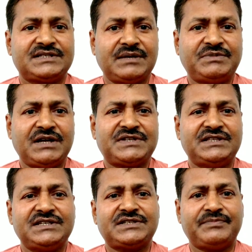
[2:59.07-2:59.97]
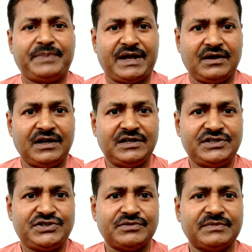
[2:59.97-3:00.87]
Sometimes this
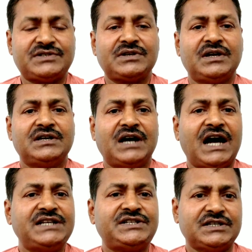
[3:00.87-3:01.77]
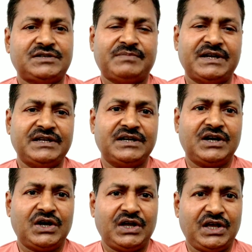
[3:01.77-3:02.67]
parallelism is heightened by
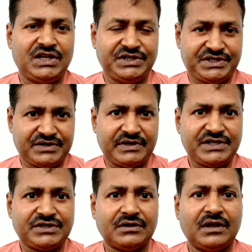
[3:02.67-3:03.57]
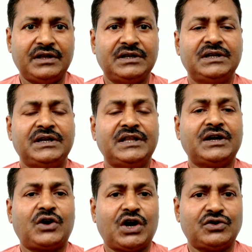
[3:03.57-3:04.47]
alliteration
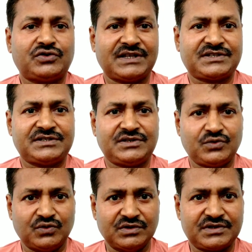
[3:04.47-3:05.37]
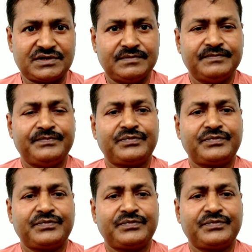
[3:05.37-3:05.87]
in the contrasted words.